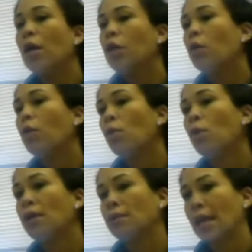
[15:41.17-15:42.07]
your
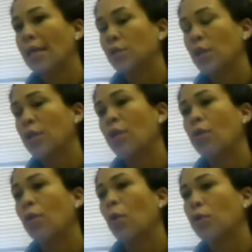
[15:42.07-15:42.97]
organization, your
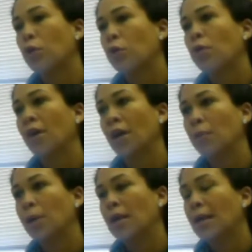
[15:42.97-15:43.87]
culture, your
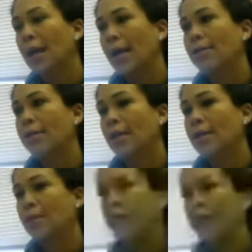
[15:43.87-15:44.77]
environment, it's
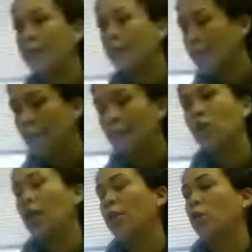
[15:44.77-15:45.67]
a game
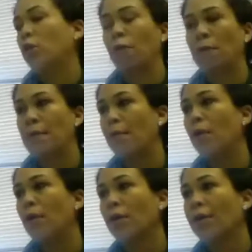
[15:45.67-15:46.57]
changer for
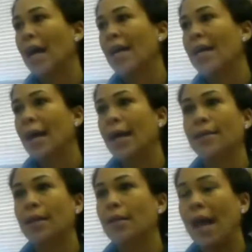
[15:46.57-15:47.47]
people. Okay.
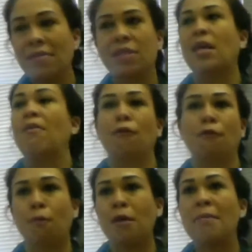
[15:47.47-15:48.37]
It's a lifesaver
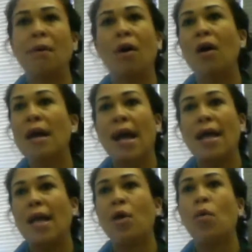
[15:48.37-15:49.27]
for people.
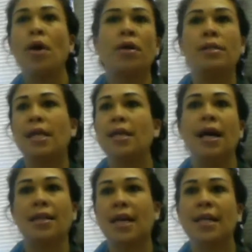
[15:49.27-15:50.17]
And I don't want you to take
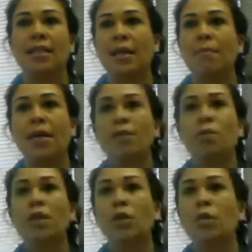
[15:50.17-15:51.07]
that lightly, because
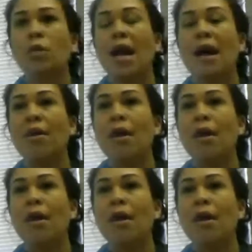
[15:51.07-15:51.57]
we have